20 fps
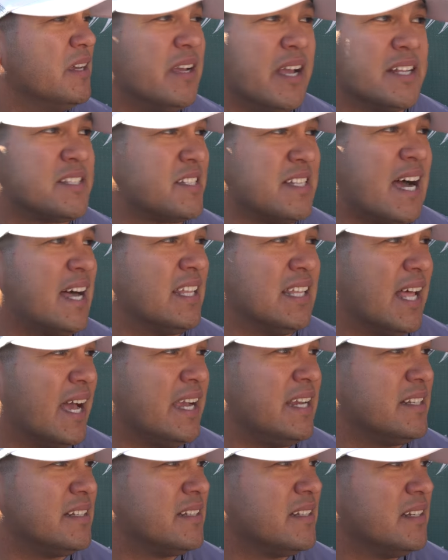It's not
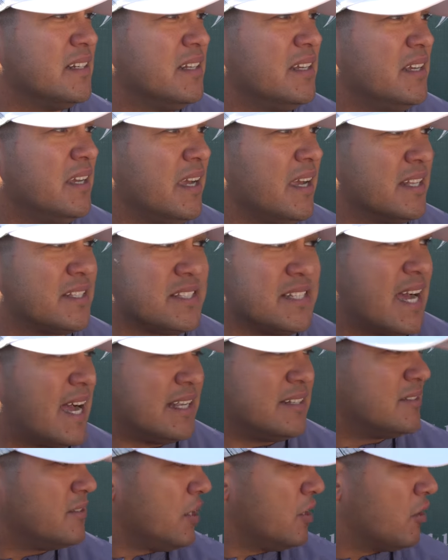light. It's
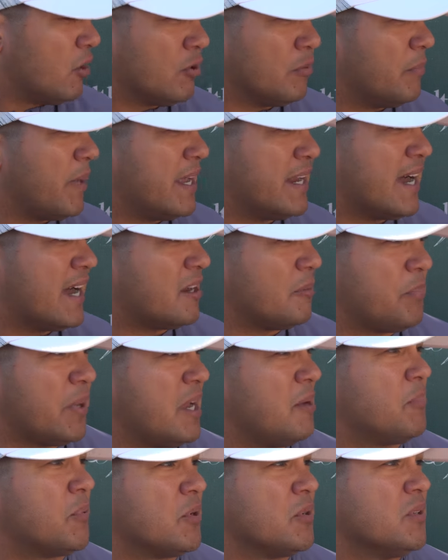not, you know, made out of
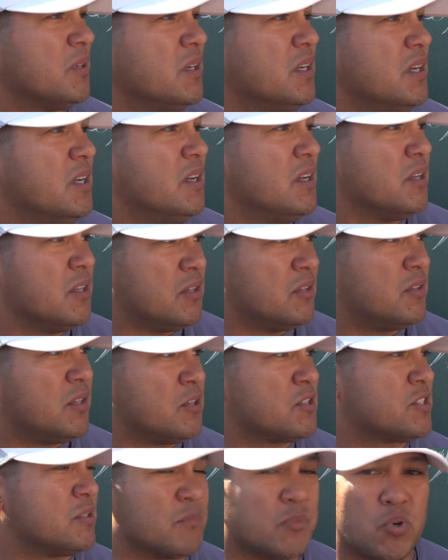paper.
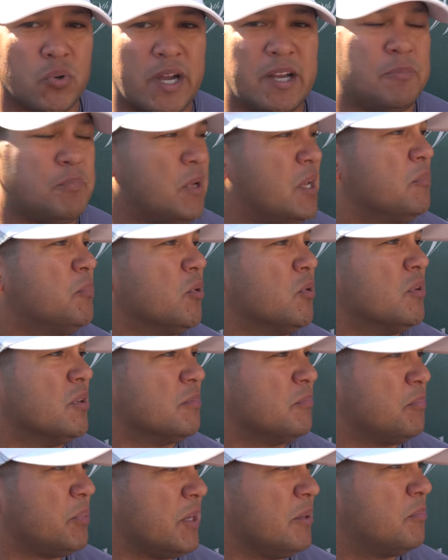There's some great people
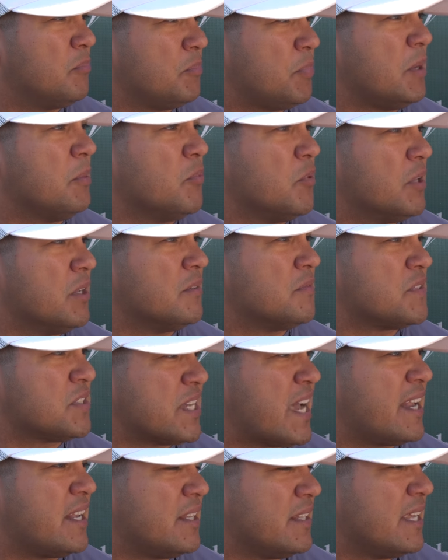and people that have
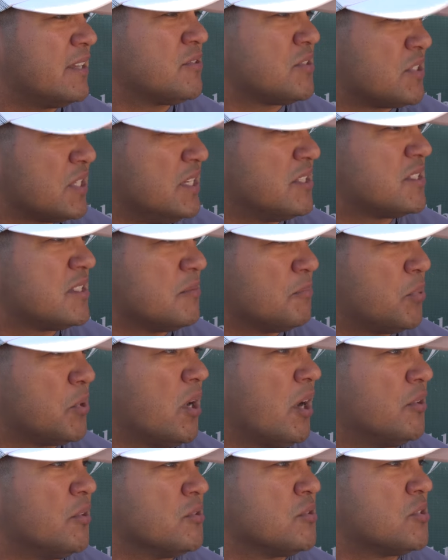sat in those seats and
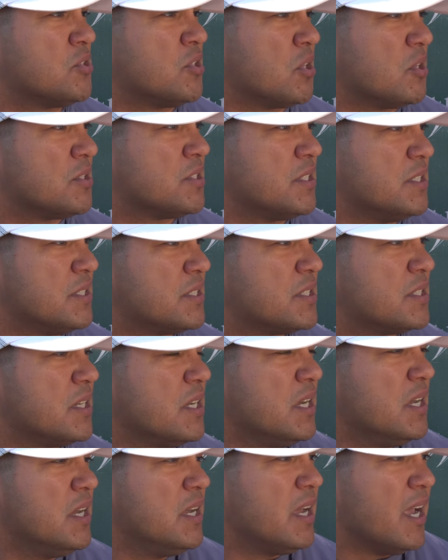put on those jerseys
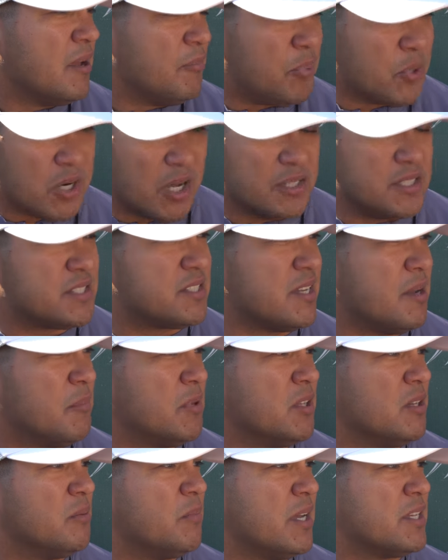and put on this
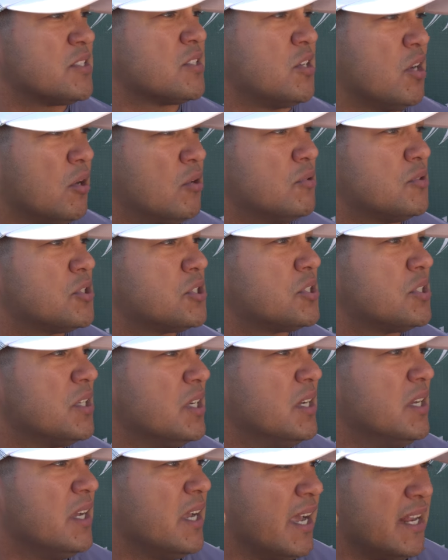emblem as coach,
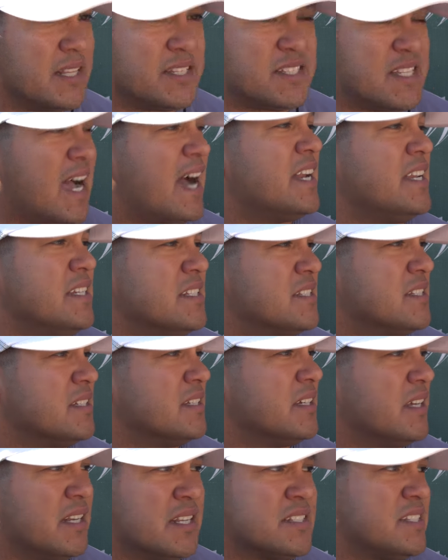and it's not easy,
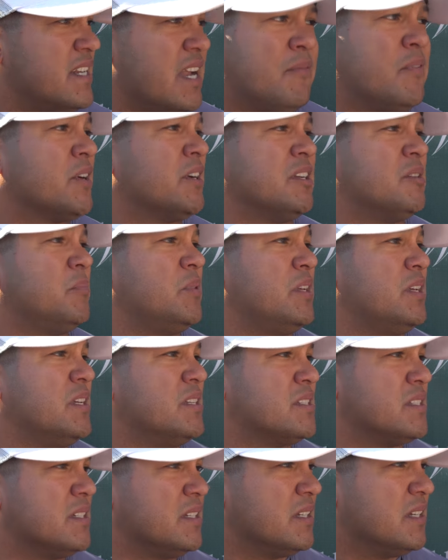and it's never going to be
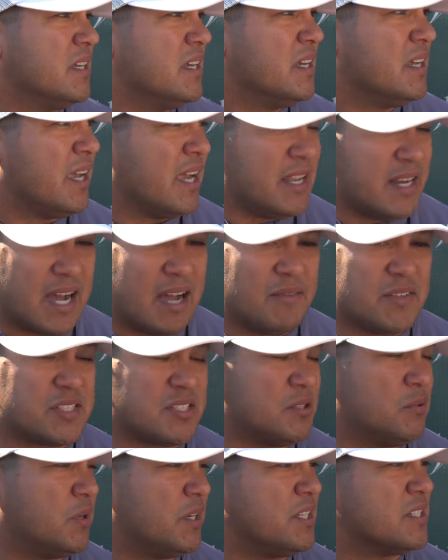easy. And
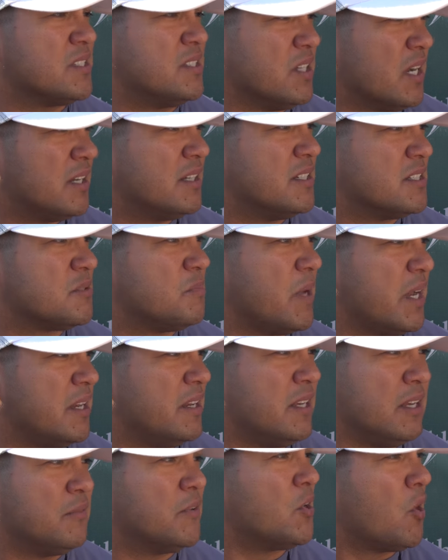obviously what he's done has made
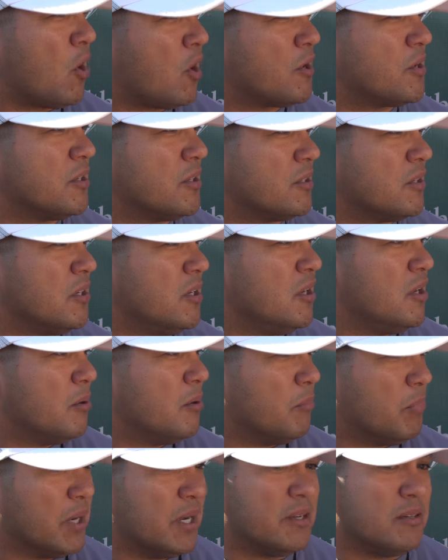it even harder.
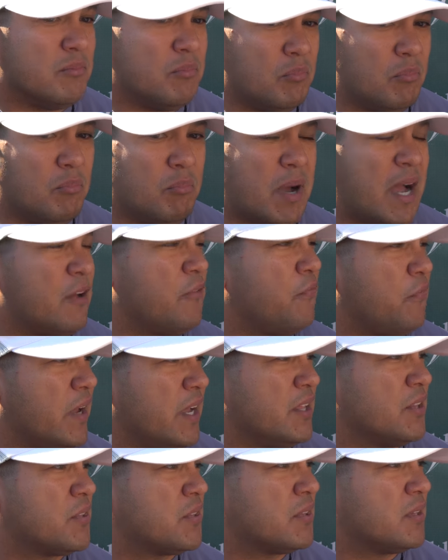But my
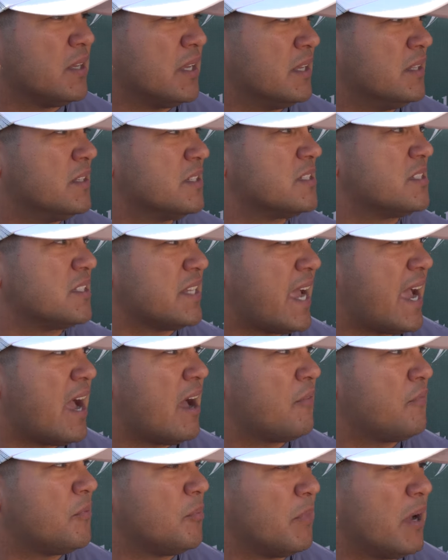faith in this
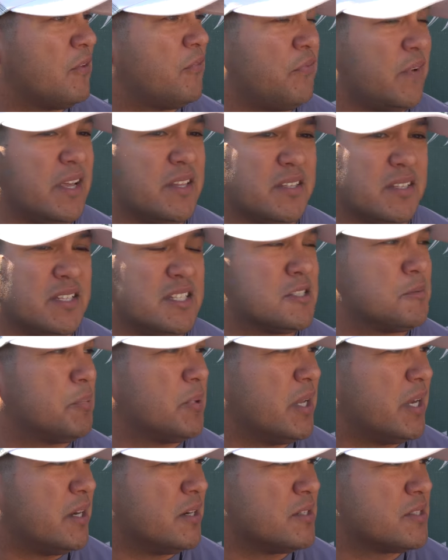staff, my faith in these
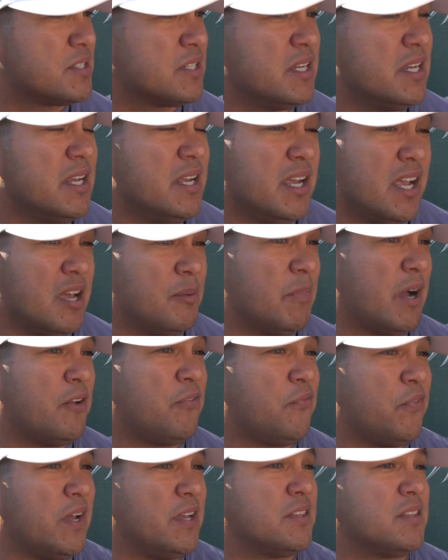players, and
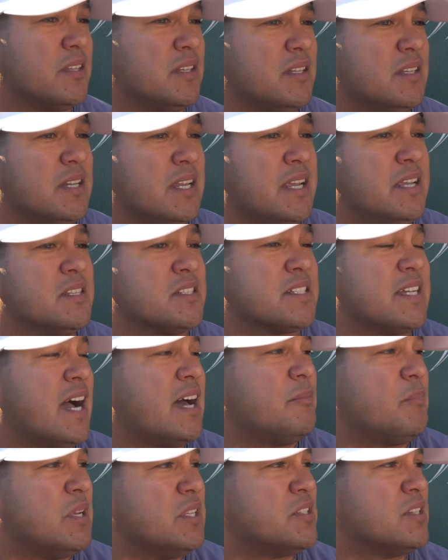my faith that he has
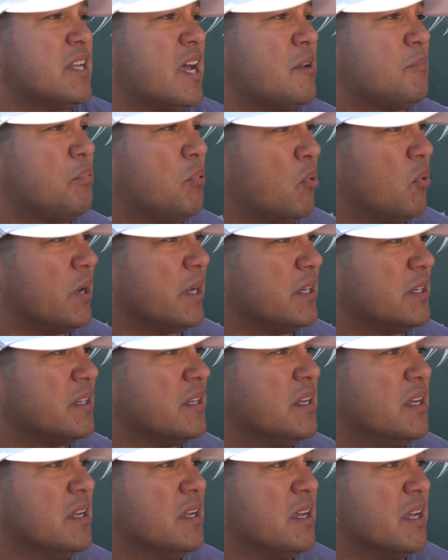got me to that point
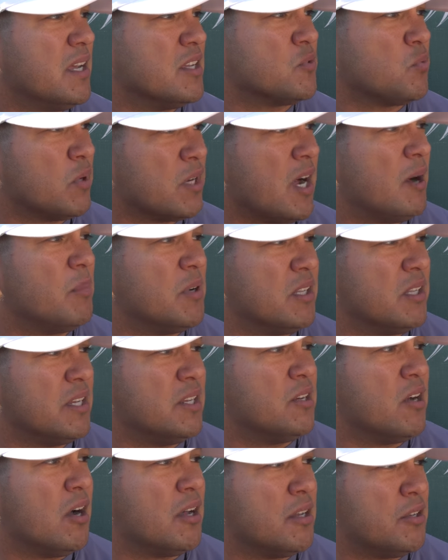is what I'm going to
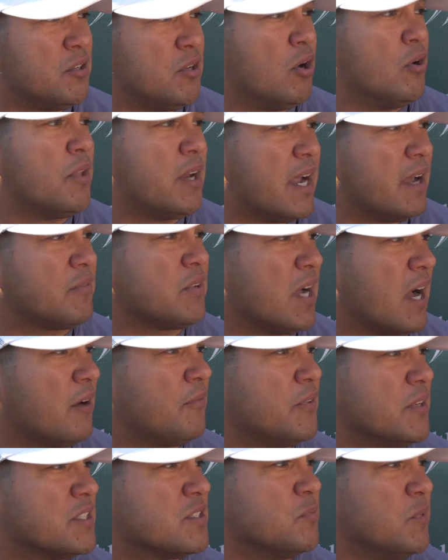lean on and know that I have
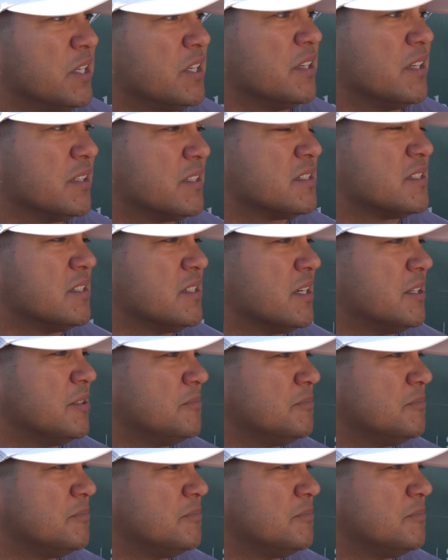confidence that we can get this done.